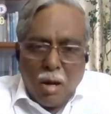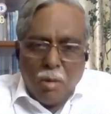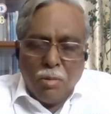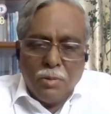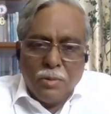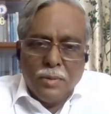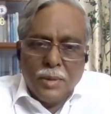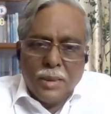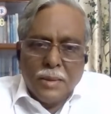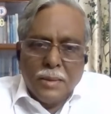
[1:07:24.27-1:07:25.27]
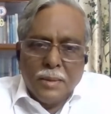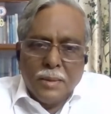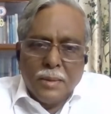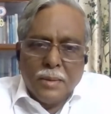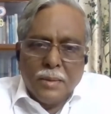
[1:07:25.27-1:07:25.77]
now,
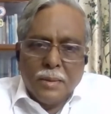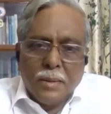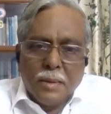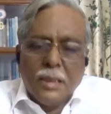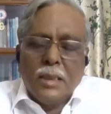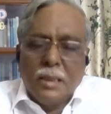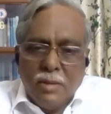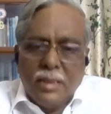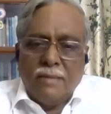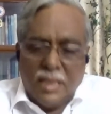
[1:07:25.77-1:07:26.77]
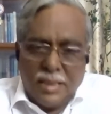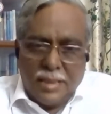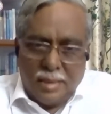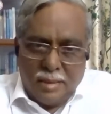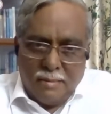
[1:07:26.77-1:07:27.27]
the civil
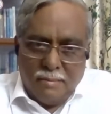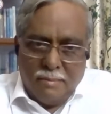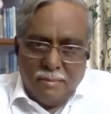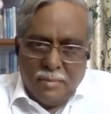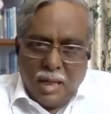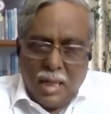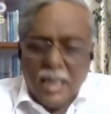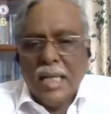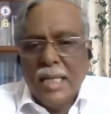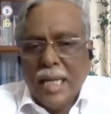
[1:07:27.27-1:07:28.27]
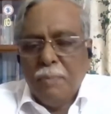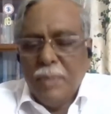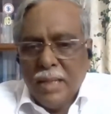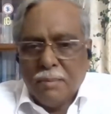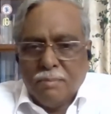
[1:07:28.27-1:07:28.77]
servants under the
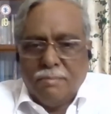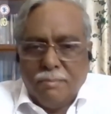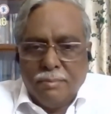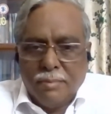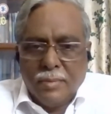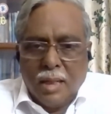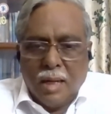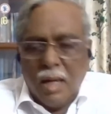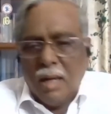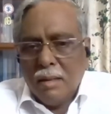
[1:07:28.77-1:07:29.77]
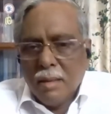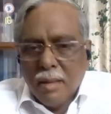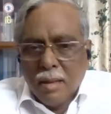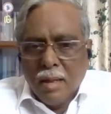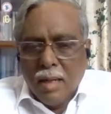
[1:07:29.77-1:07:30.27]
NPM are
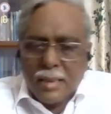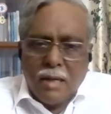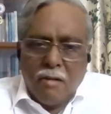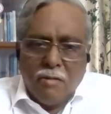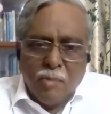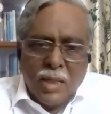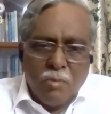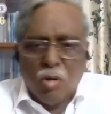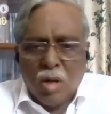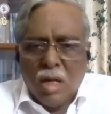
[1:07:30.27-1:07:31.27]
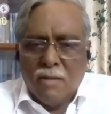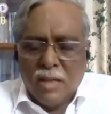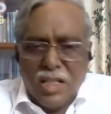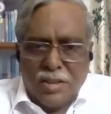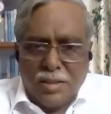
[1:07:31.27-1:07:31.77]
less government, more
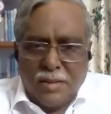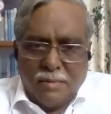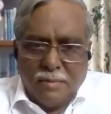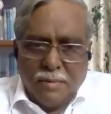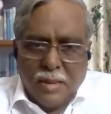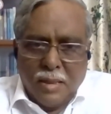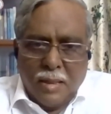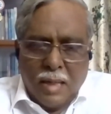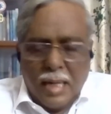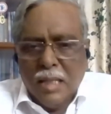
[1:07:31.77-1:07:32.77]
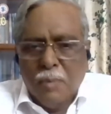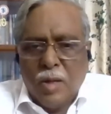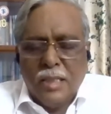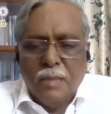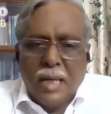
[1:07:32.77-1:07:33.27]
governance, and the
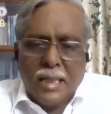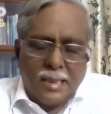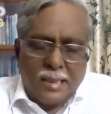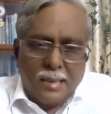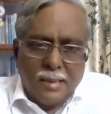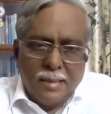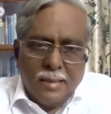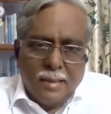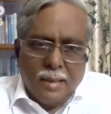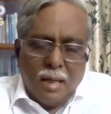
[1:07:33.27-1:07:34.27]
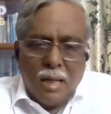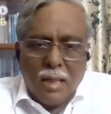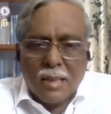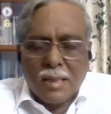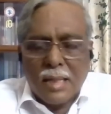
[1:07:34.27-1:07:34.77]
policymakers
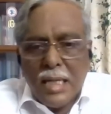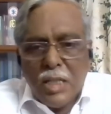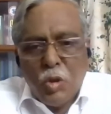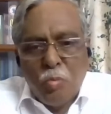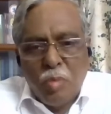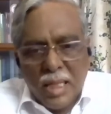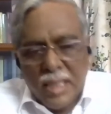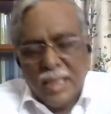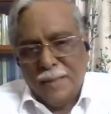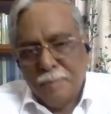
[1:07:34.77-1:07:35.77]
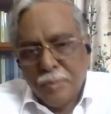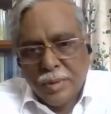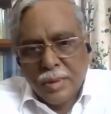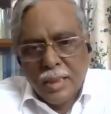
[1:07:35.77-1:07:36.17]
are trying to bring